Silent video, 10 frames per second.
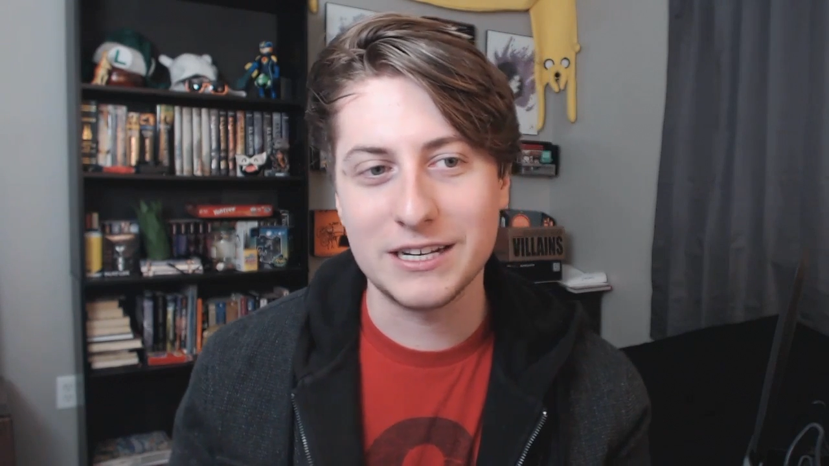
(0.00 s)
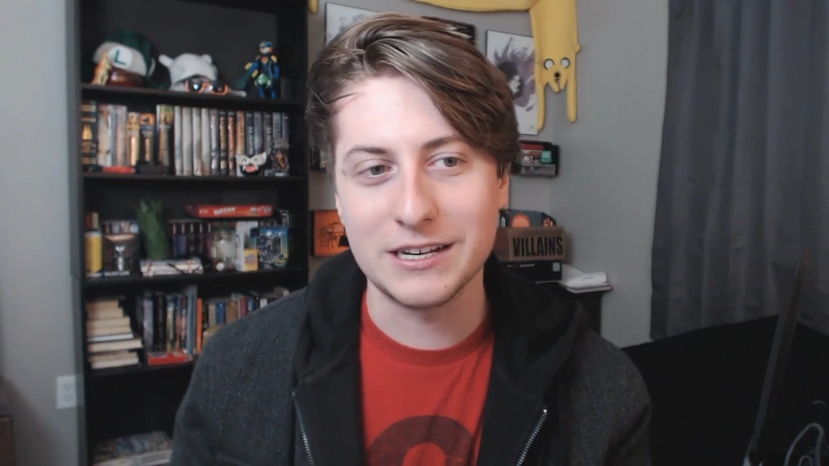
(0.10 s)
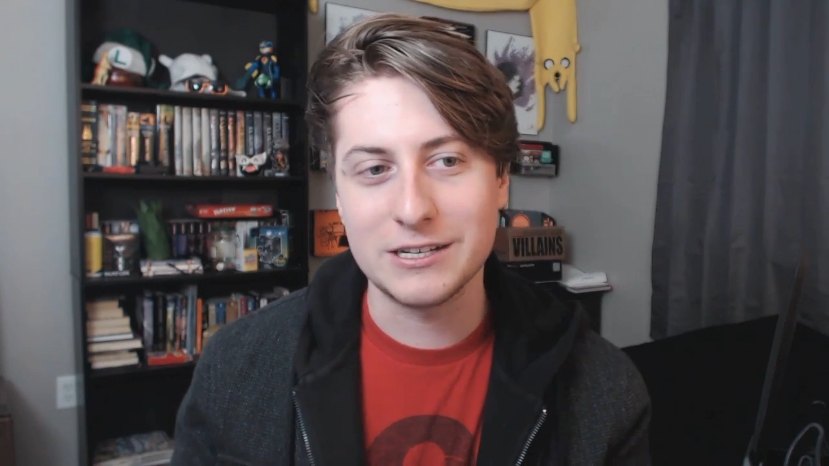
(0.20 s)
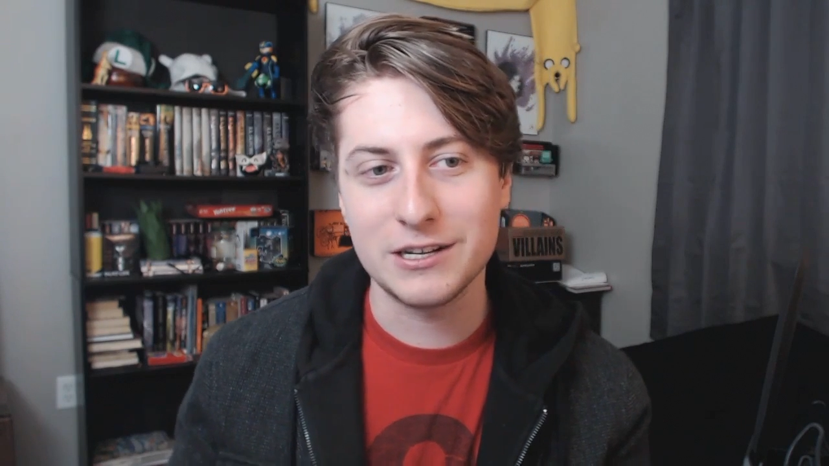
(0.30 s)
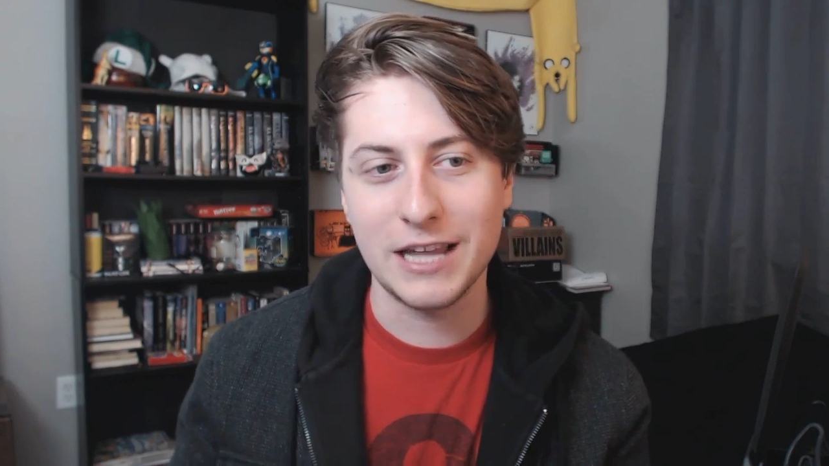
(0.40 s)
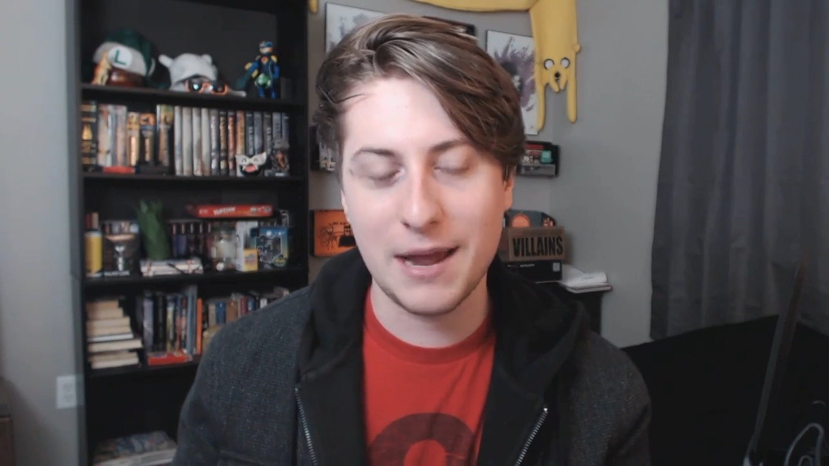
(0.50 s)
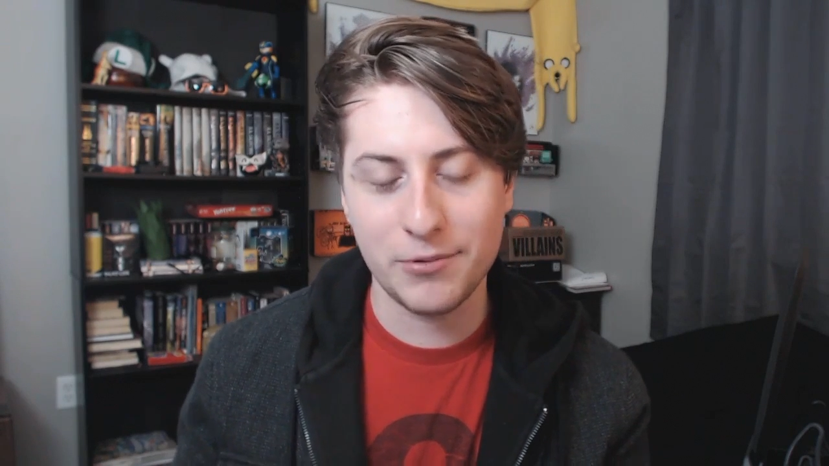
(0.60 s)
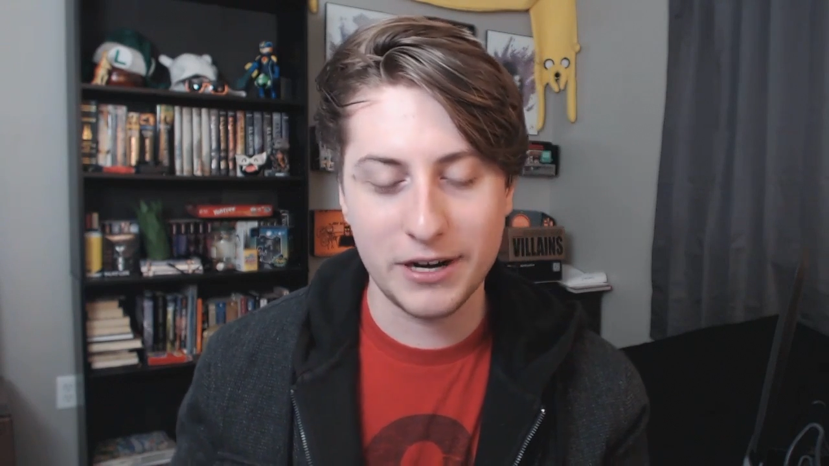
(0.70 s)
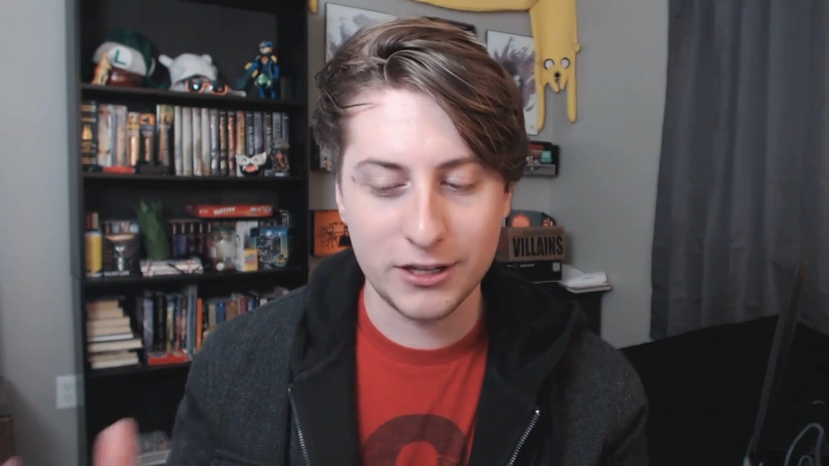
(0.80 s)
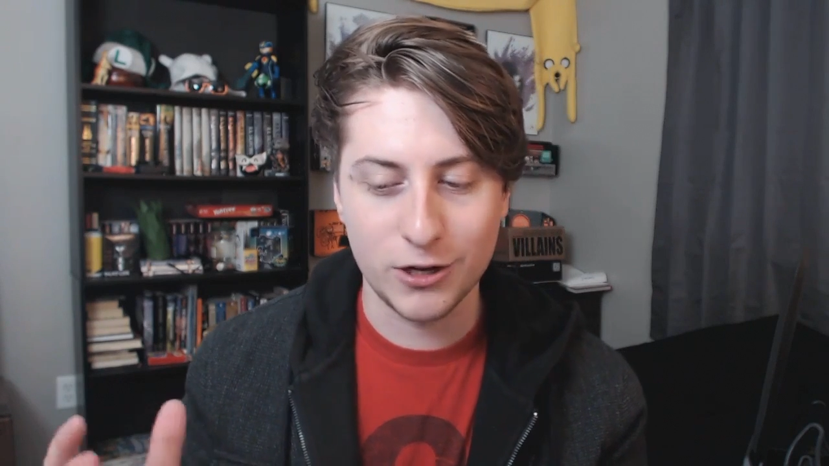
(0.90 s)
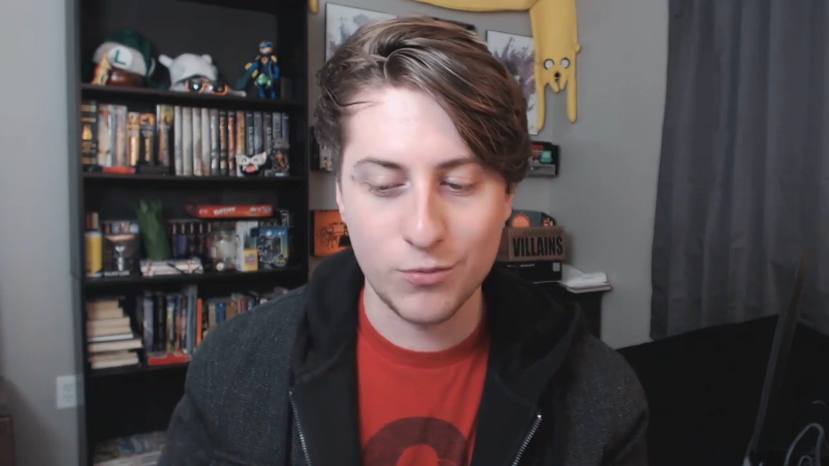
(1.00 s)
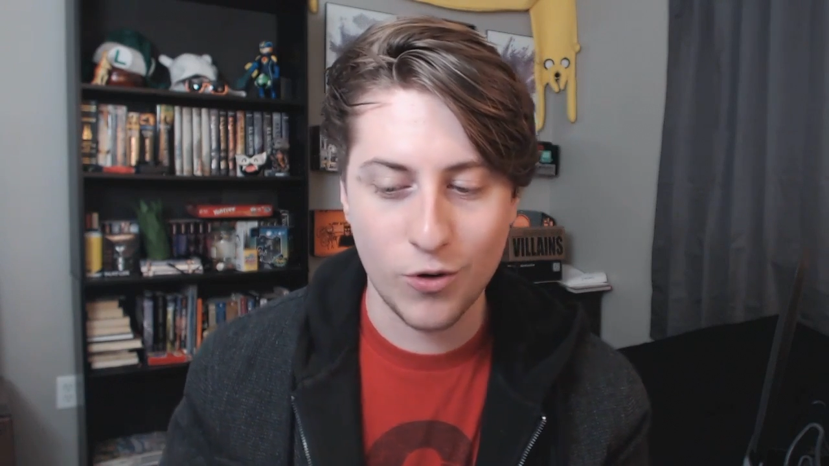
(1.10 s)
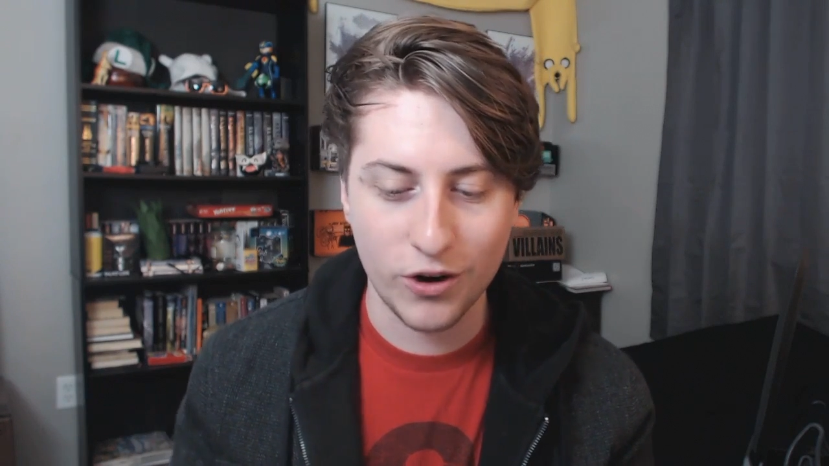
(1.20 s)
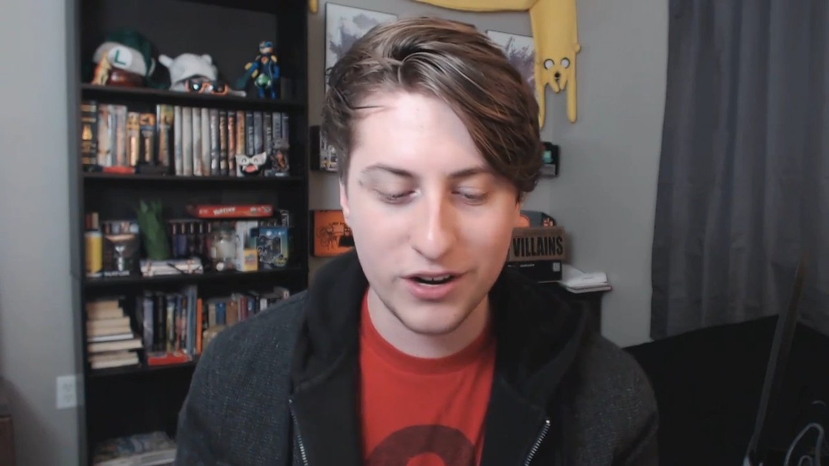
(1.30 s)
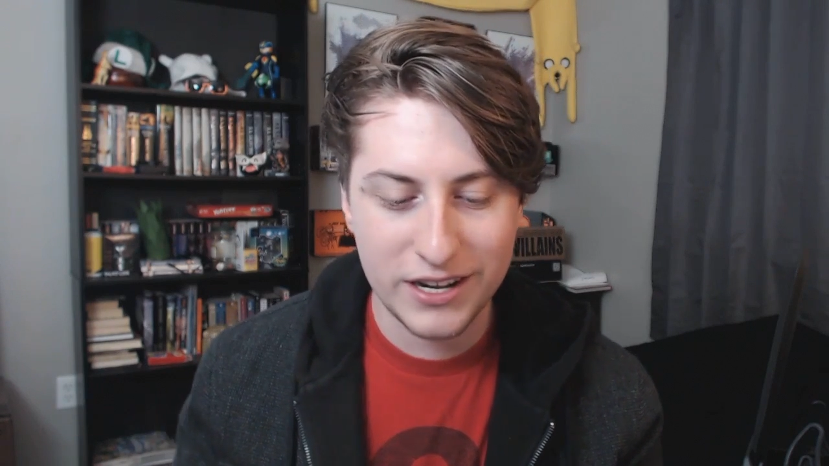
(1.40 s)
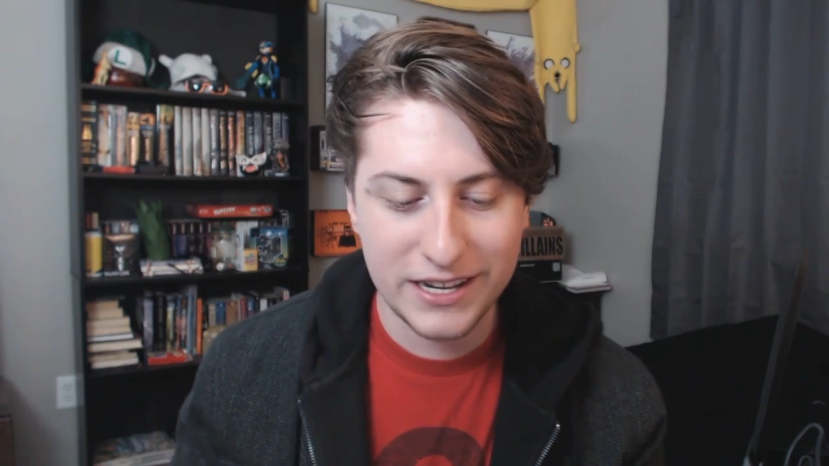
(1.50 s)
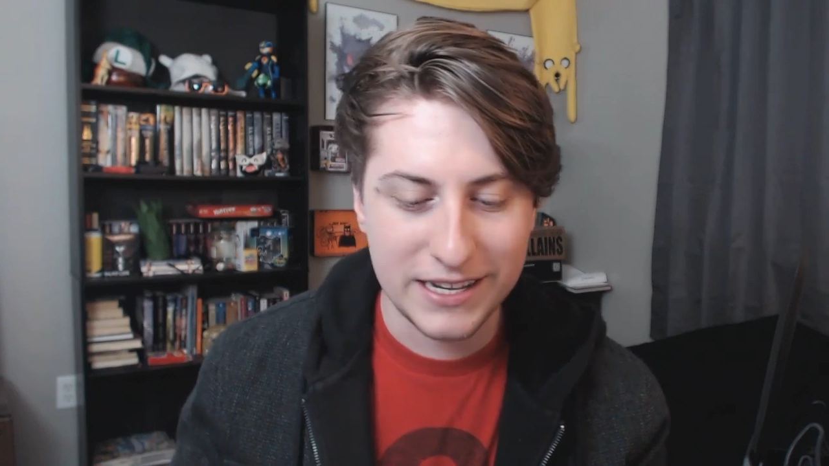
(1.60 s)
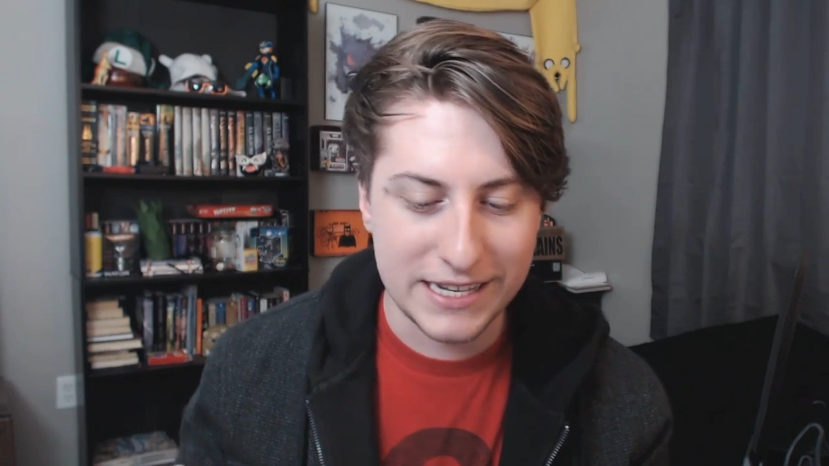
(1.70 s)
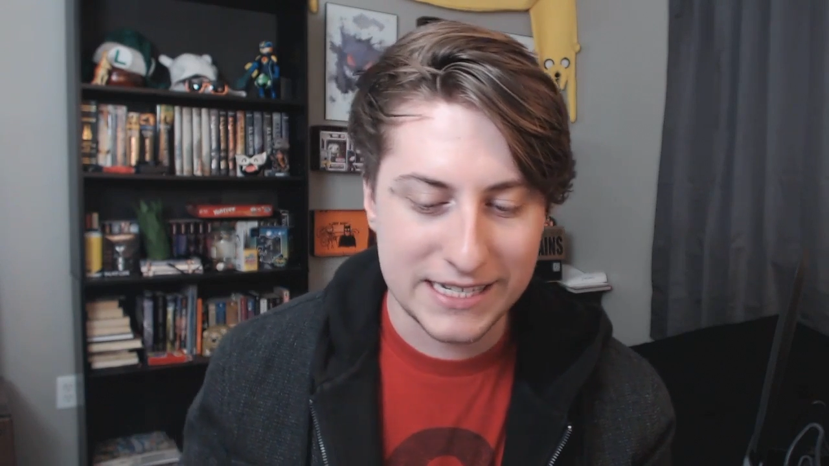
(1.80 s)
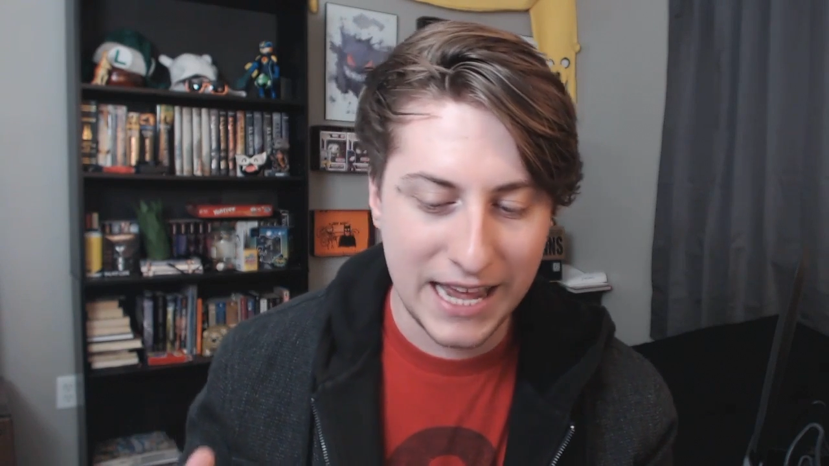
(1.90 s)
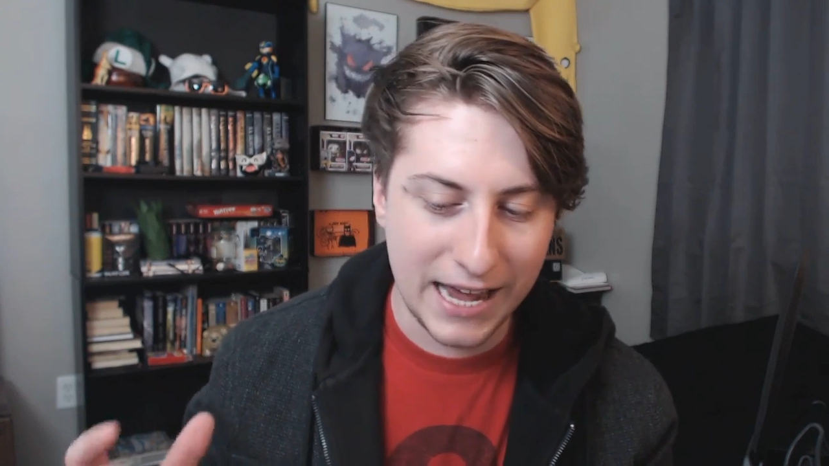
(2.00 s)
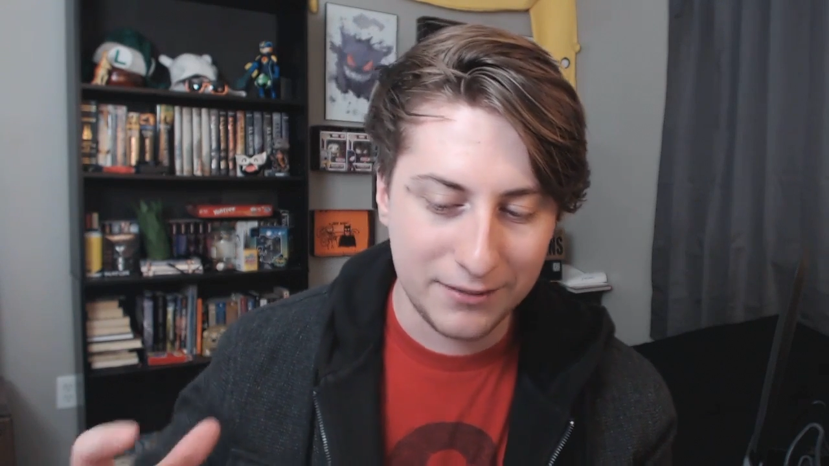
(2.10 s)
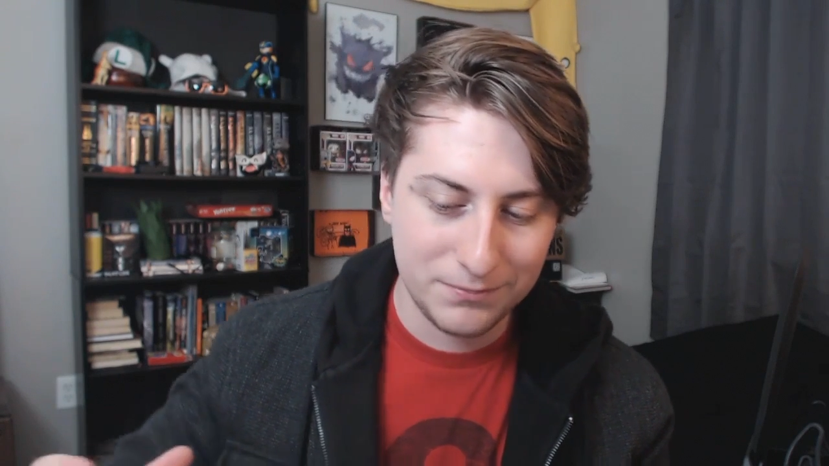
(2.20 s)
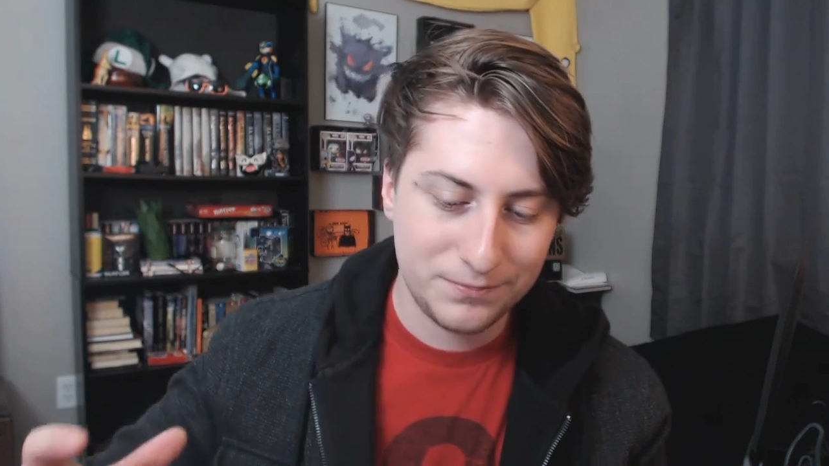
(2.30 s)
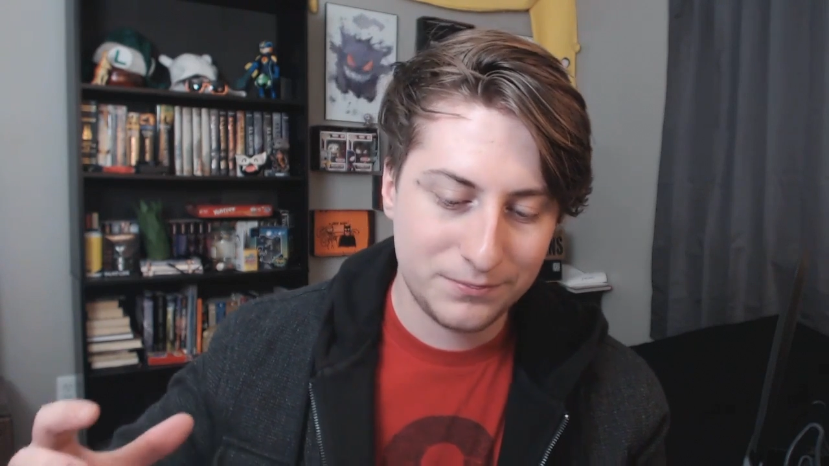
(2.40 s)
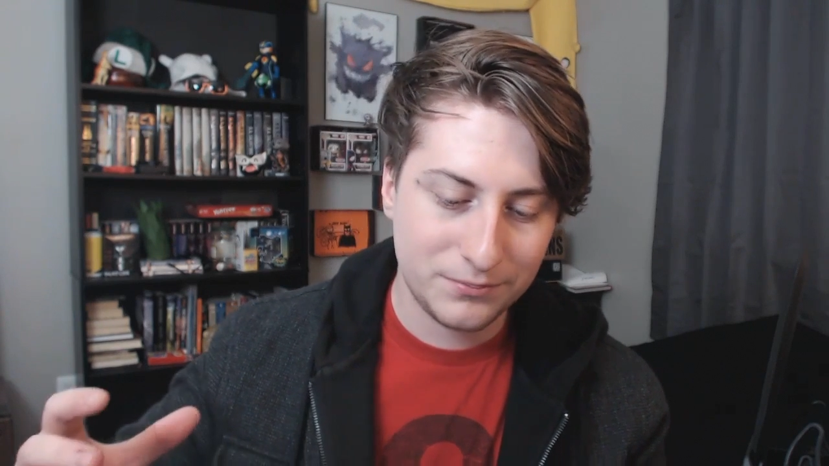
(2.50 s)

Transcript: to elaborate a little more, is that